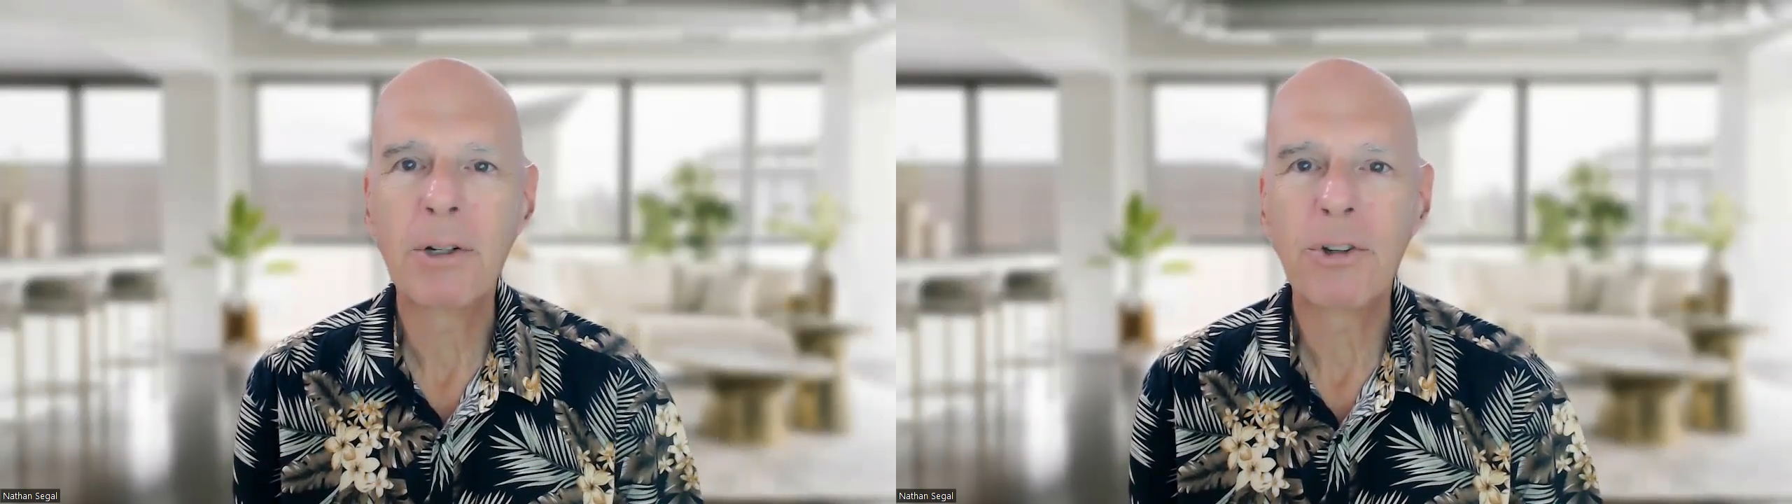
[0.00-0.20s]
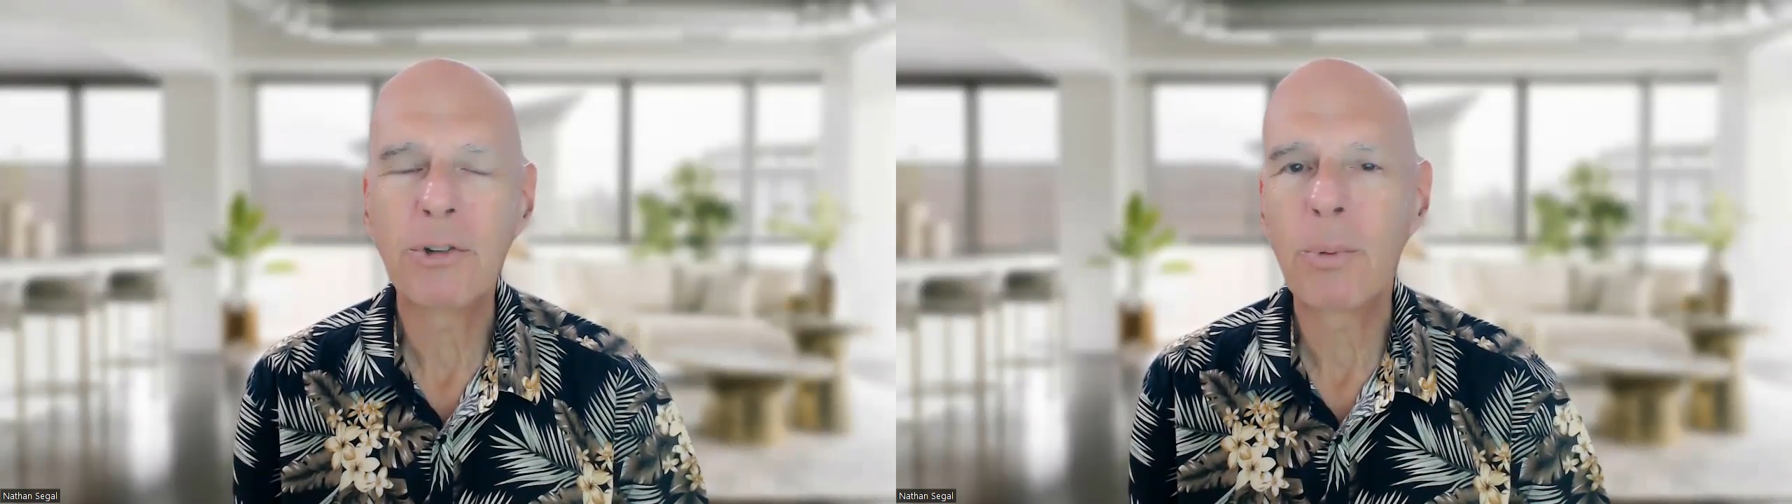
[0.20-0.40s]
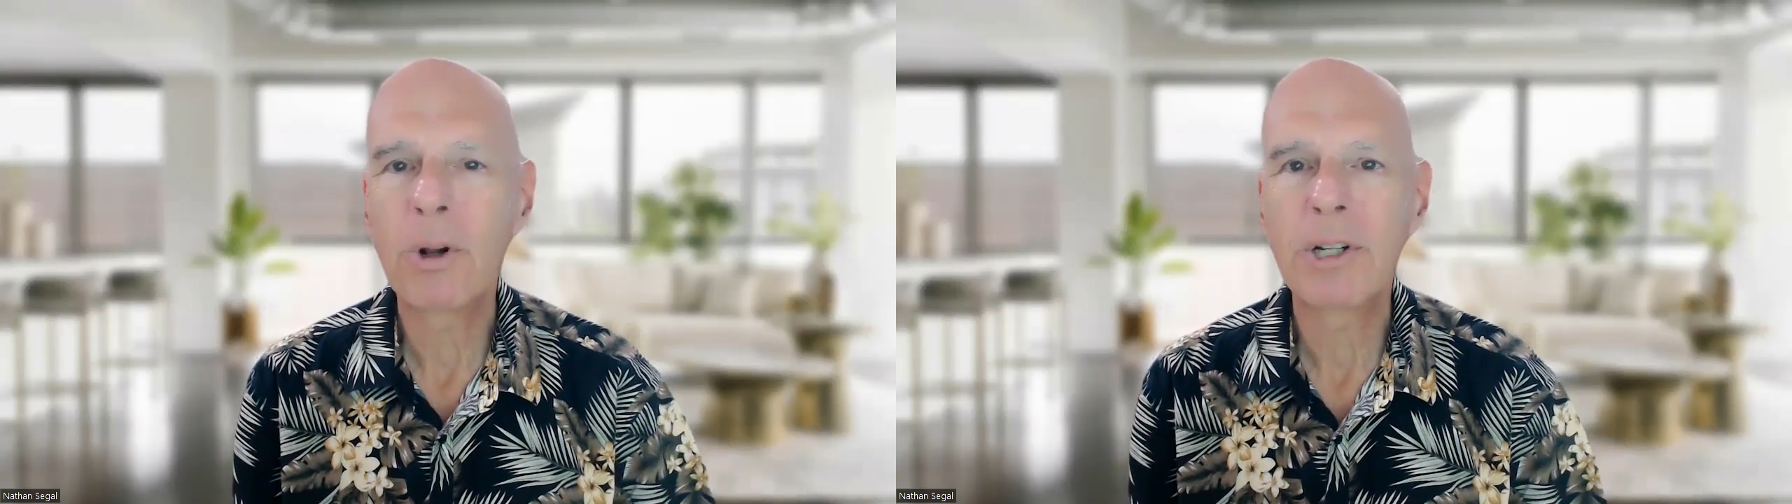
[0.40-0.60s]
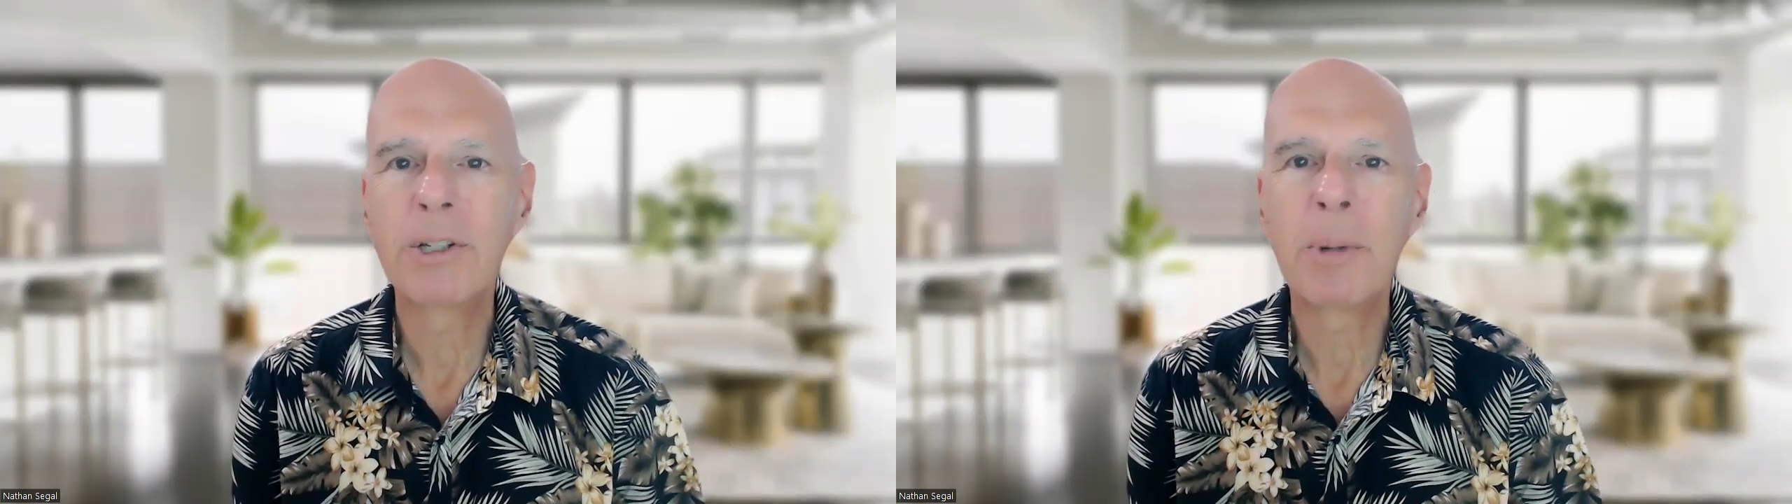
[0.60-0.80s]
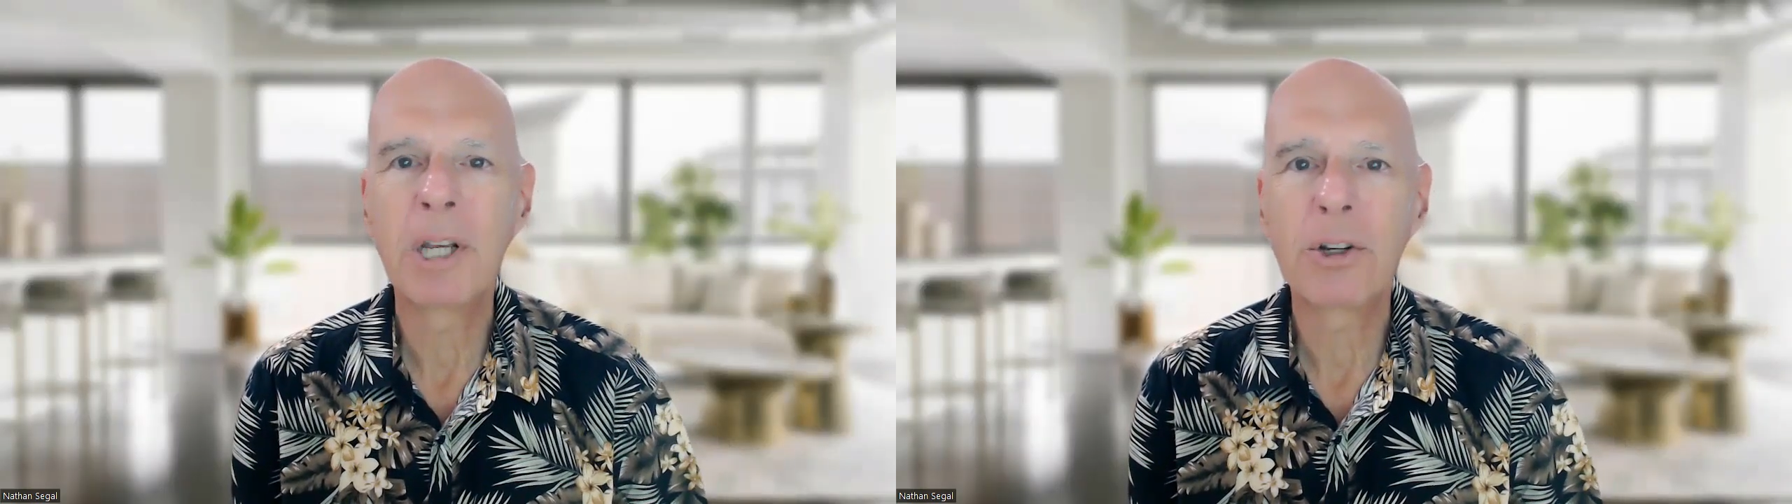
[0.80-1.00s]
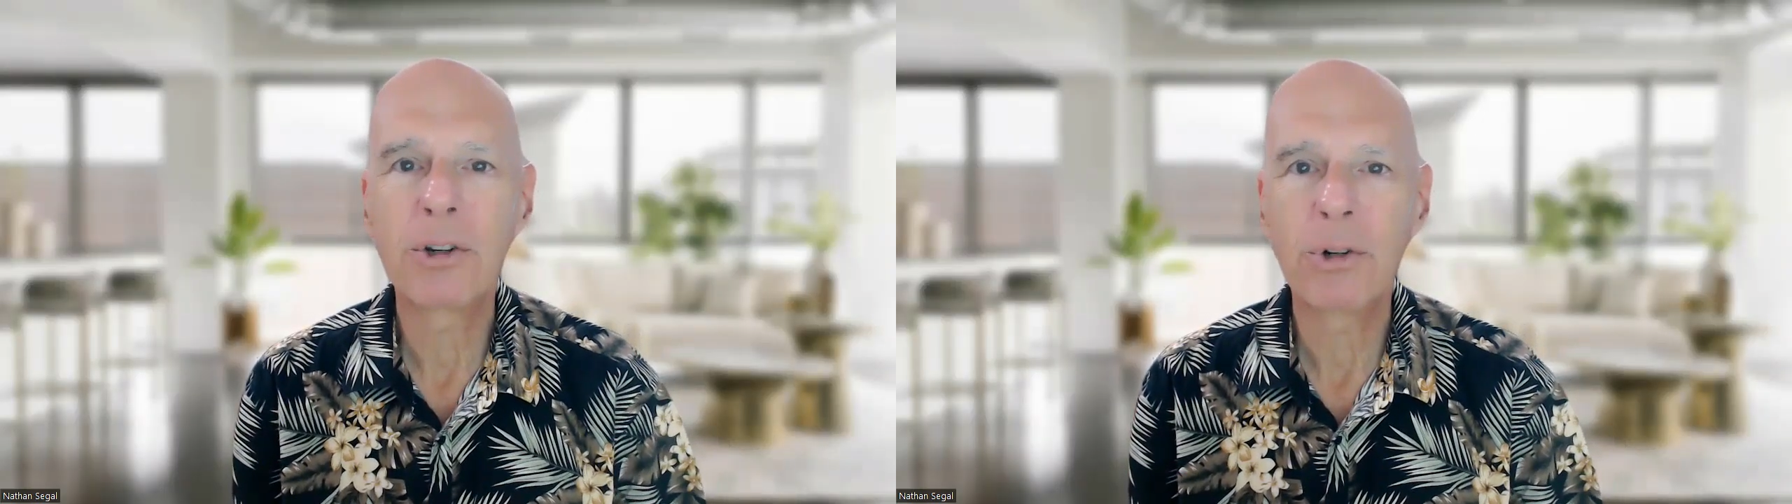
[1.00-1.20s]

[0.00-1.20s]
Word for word: I just wanted to make a